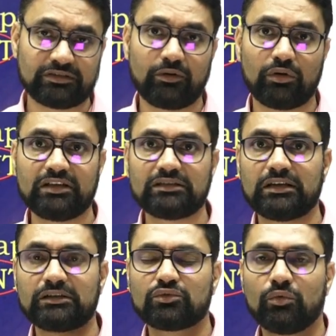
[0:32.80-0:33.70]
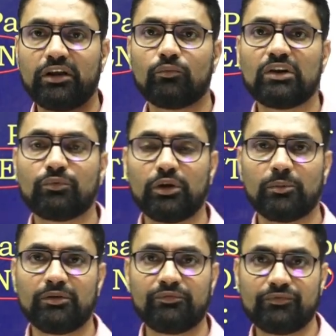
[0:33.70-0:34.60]
recordings that scoring 140,
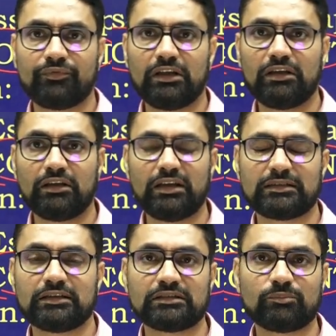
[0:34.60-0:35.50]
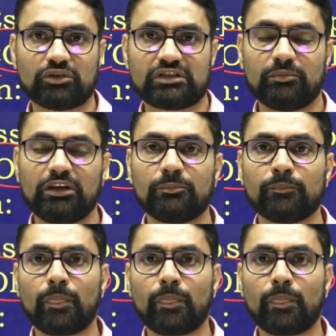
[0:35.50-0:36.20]
150 in essay is possible.